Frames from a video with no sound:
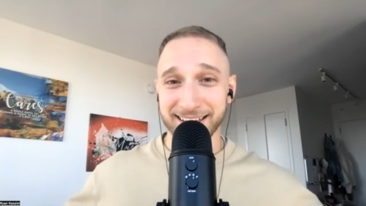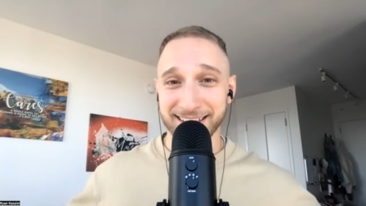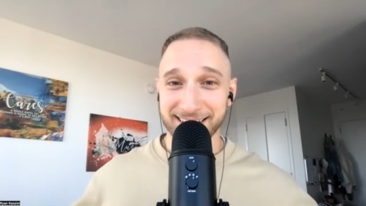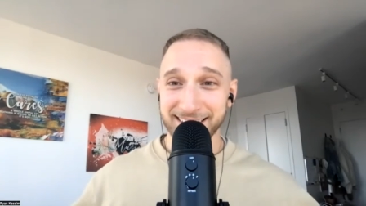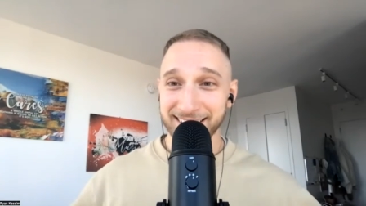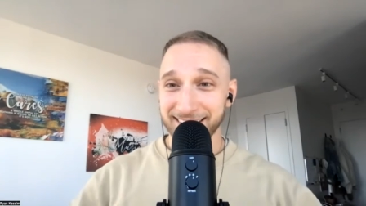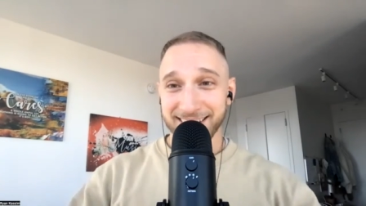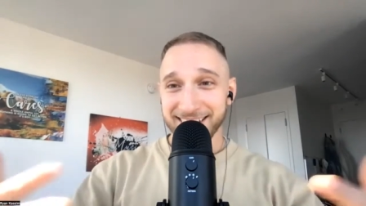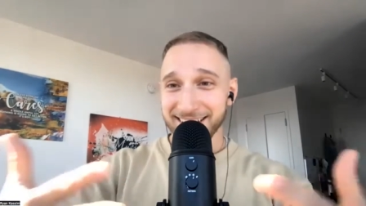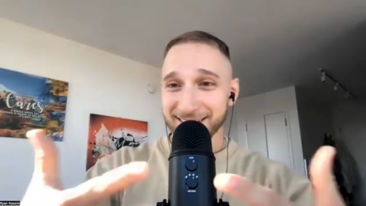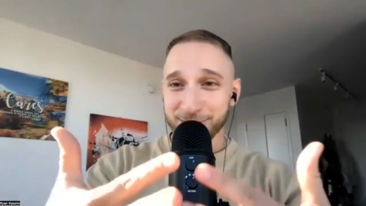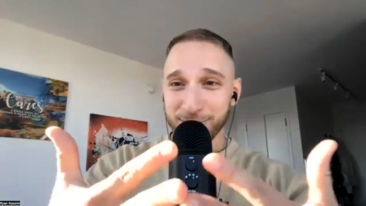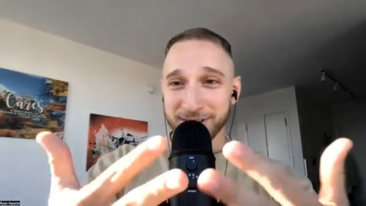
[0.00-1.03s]
Like
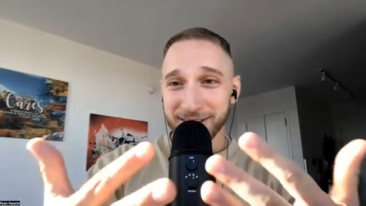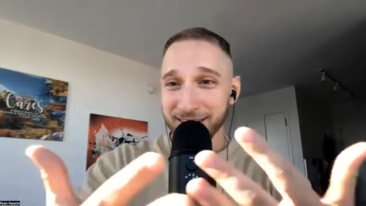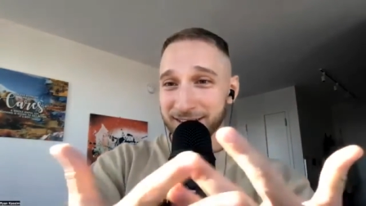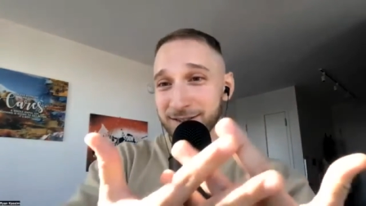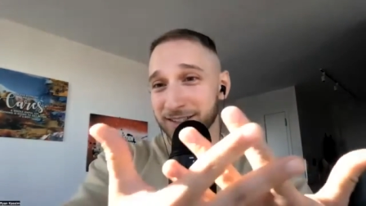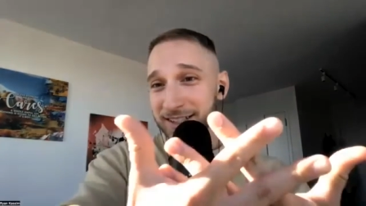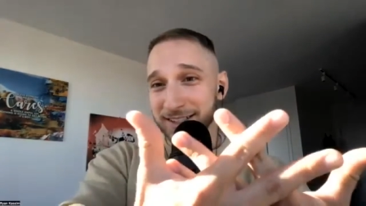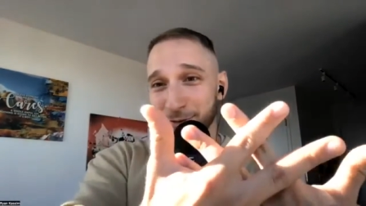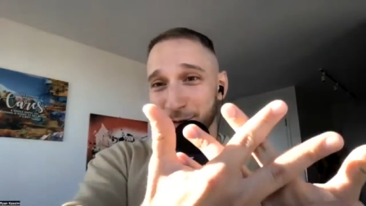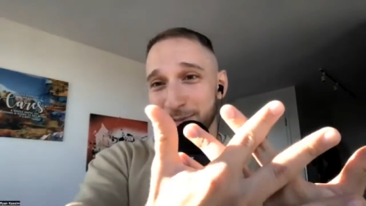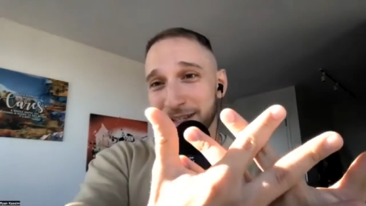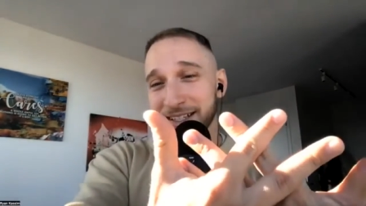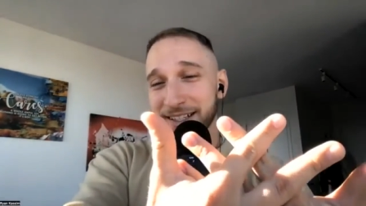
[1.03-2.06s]
it's one, like you said, it's
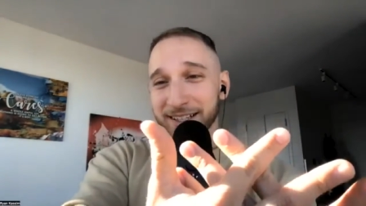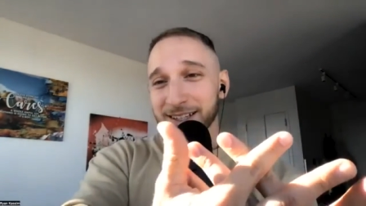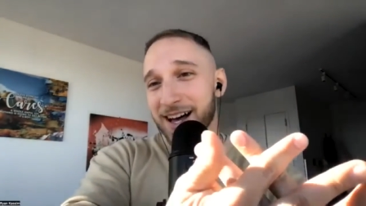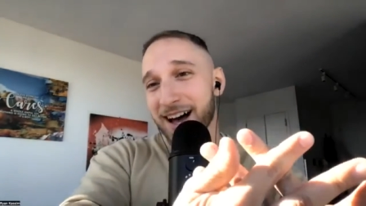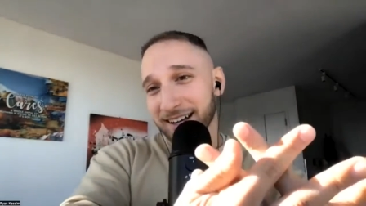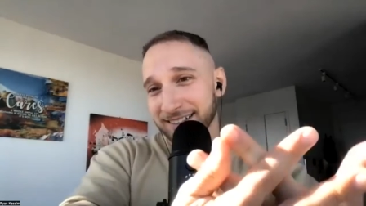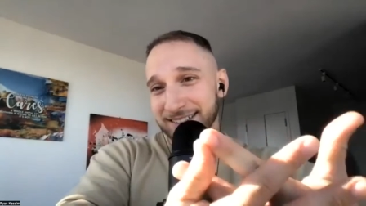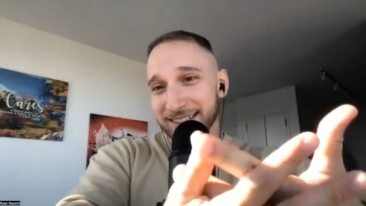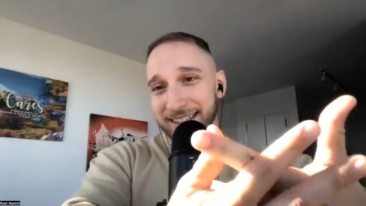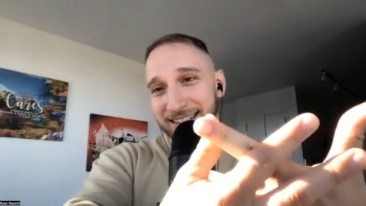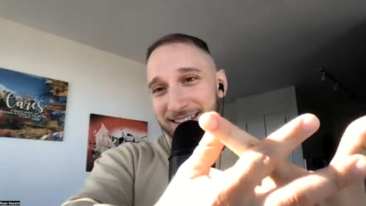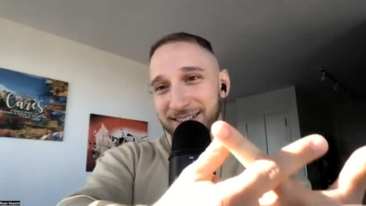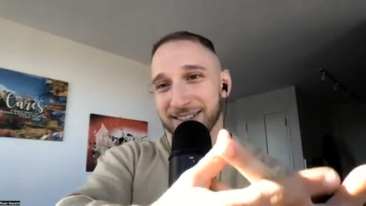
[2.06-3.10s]
one big collage.
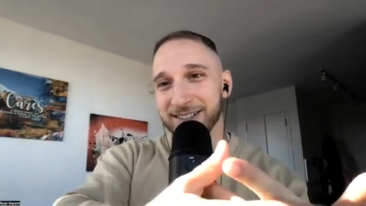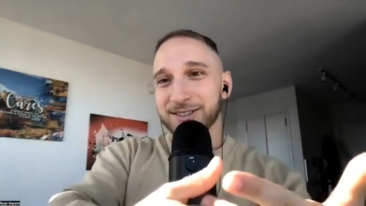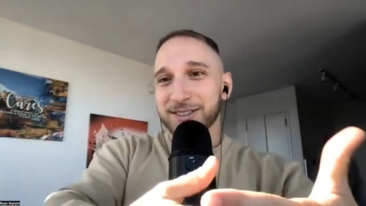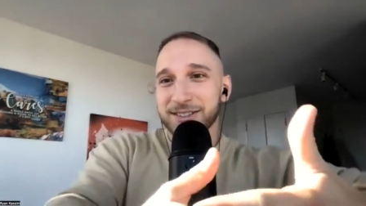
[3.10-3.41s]
Like you